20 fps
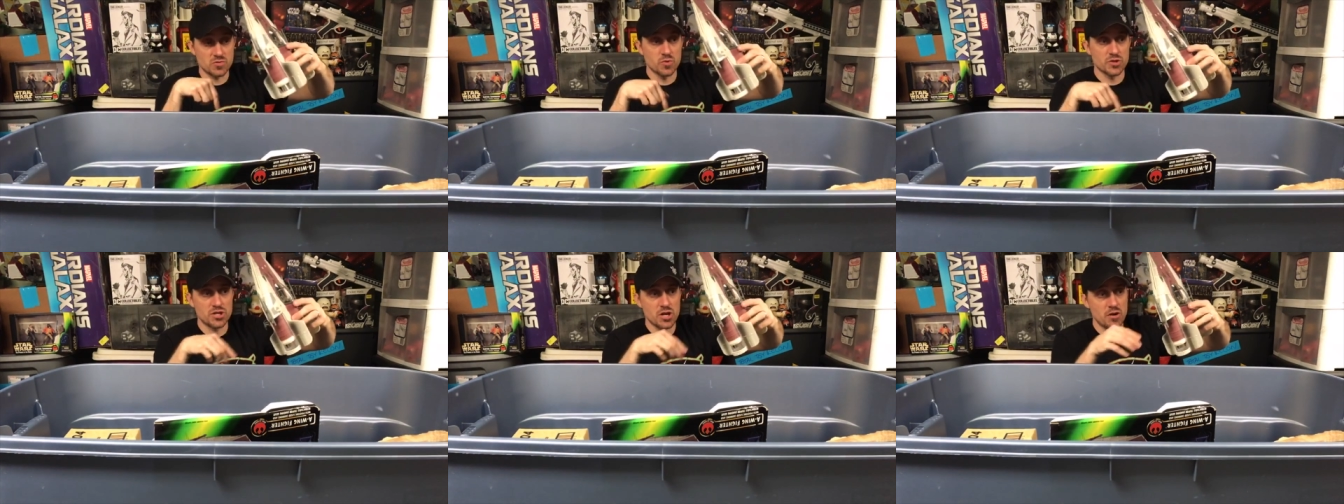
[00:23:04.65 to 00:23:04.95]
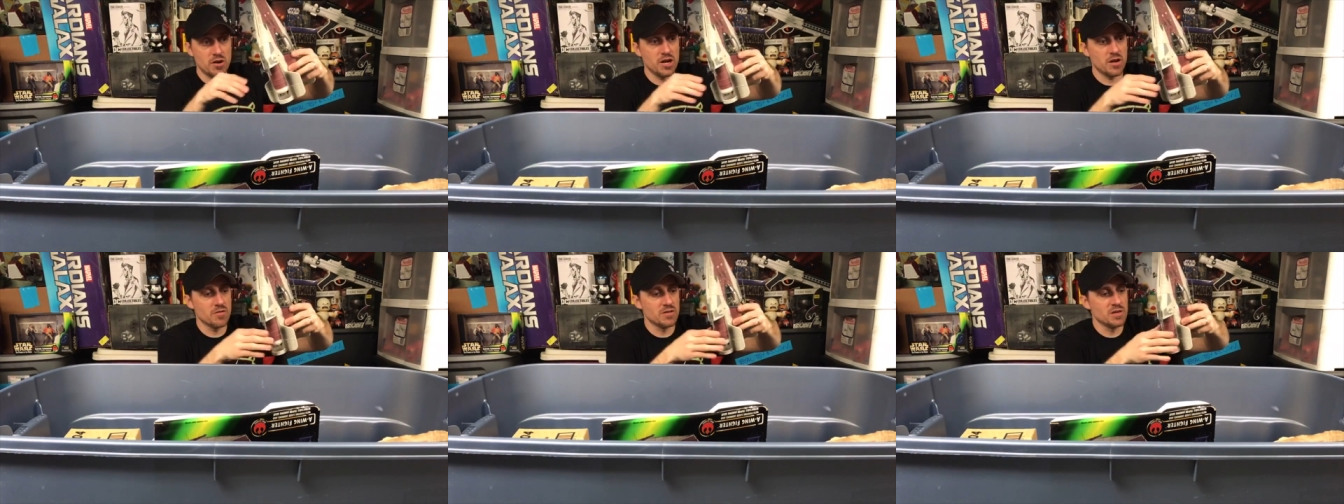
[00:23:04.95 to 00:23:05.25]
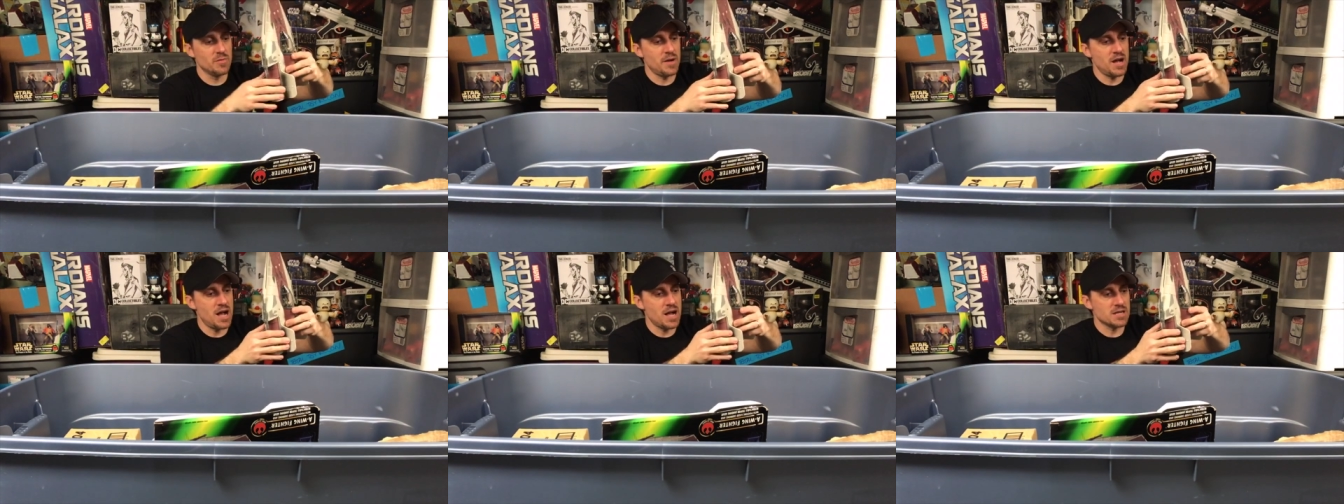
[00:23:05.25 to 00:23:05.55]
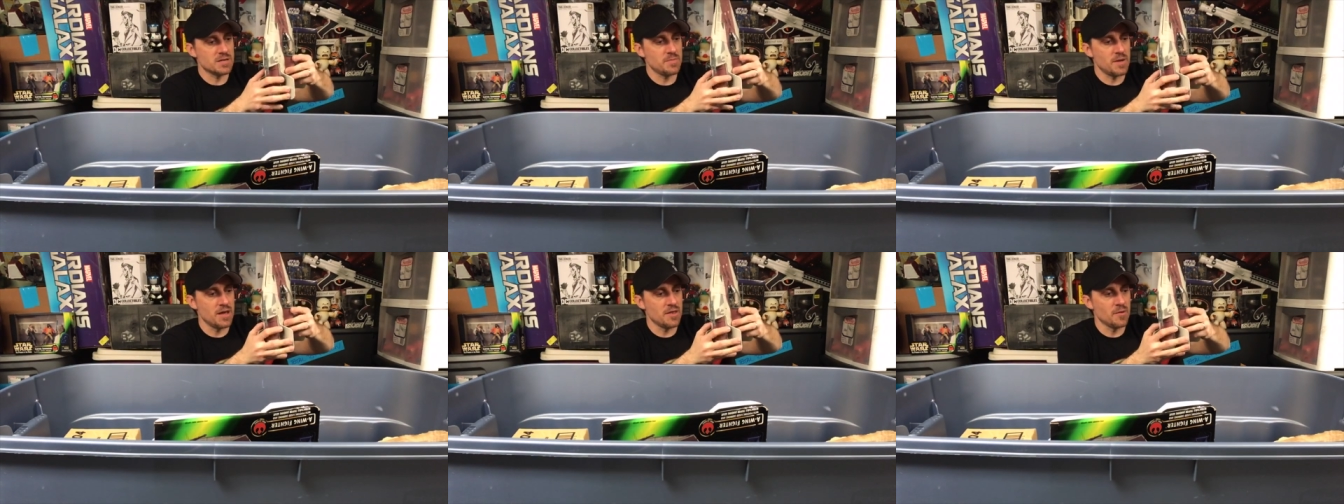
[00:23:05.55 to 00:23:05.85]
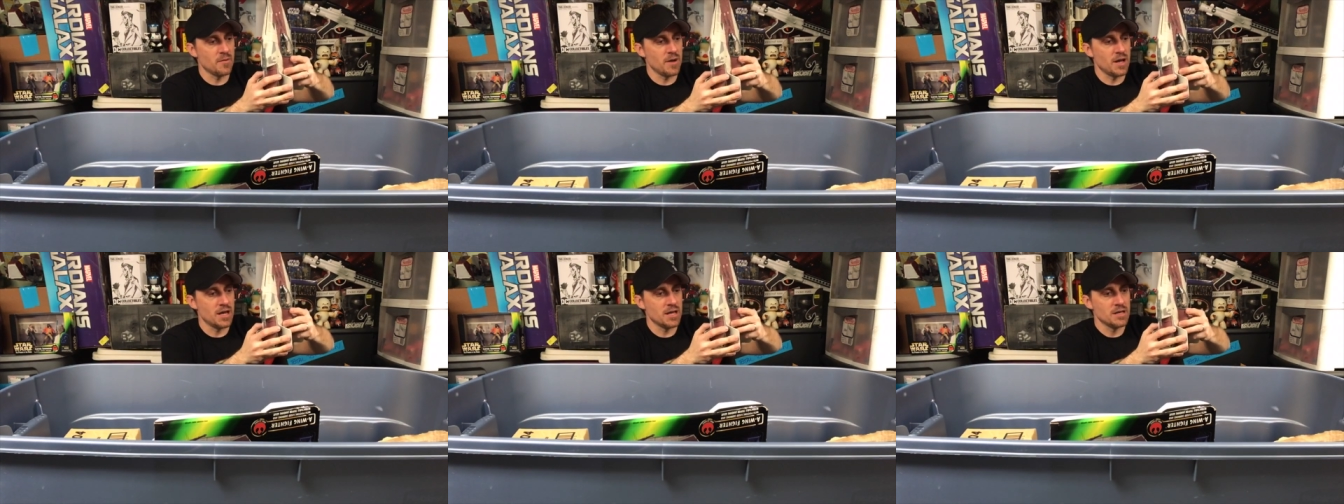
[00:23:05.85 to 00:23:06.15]
which are here in the box, by the
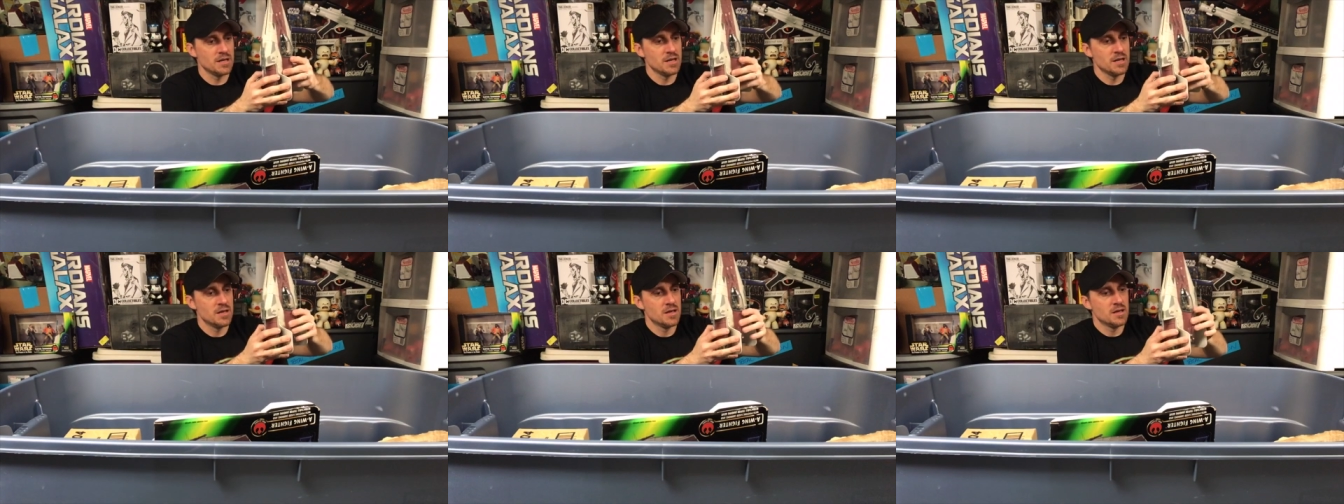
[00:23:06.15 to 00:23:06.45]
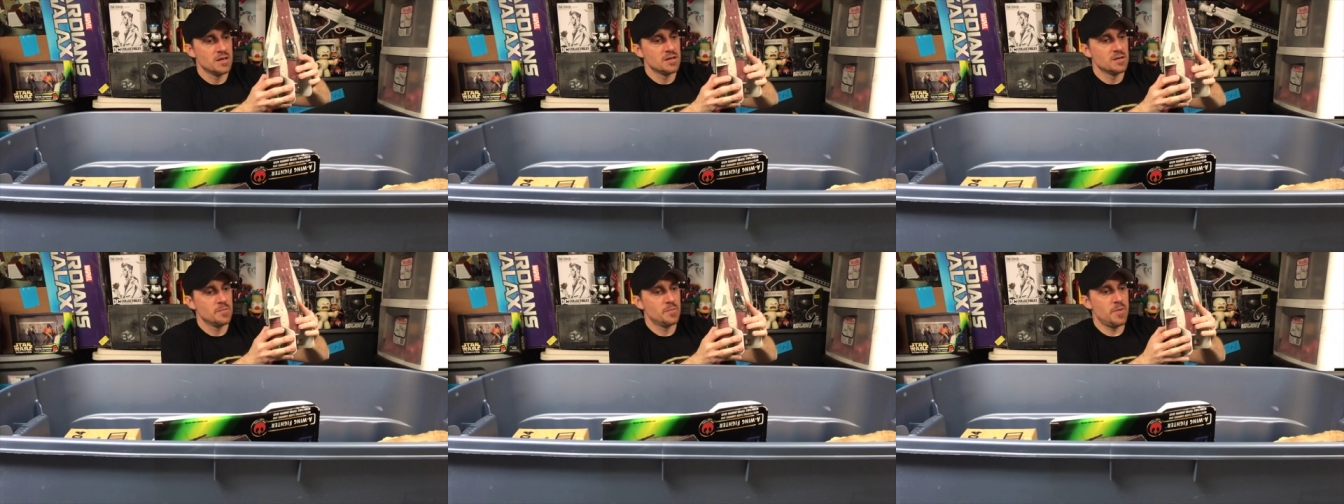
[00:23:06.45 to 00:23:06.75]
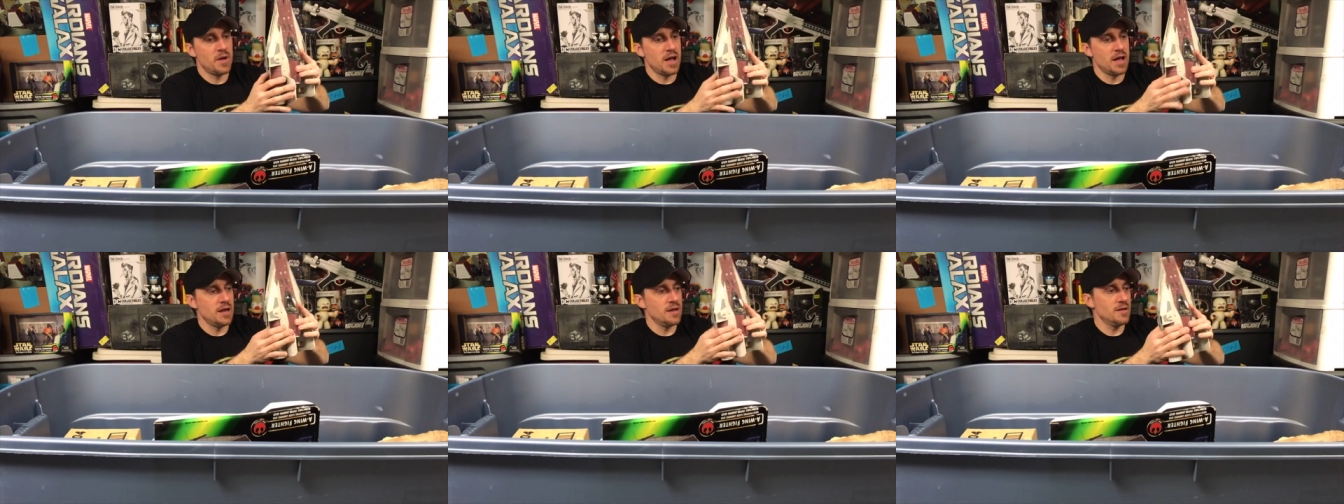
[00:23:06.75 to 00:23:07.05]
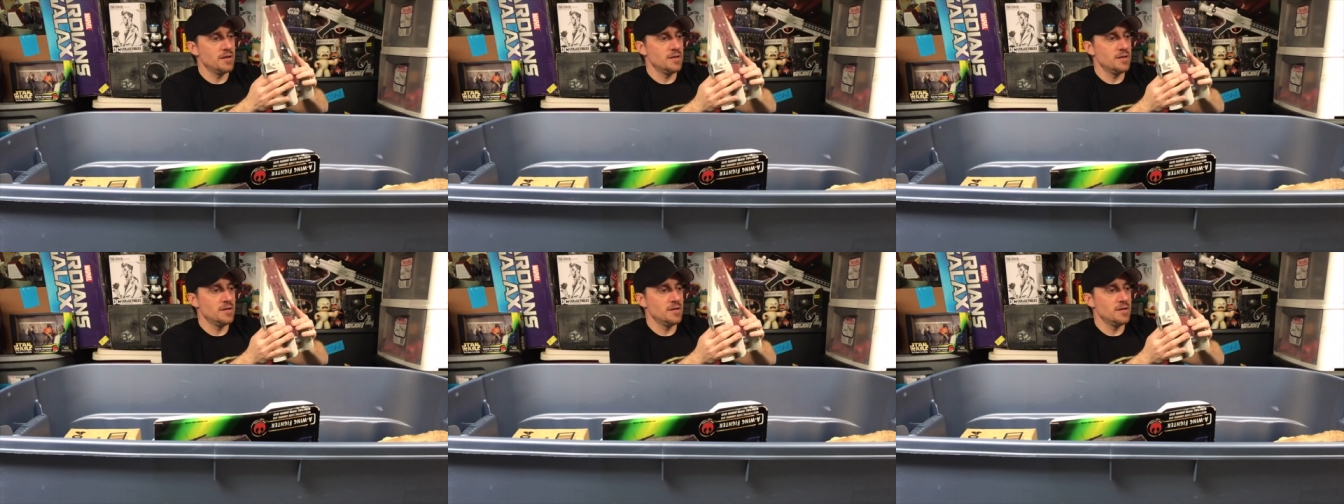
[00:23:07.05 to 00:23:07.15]
way. But,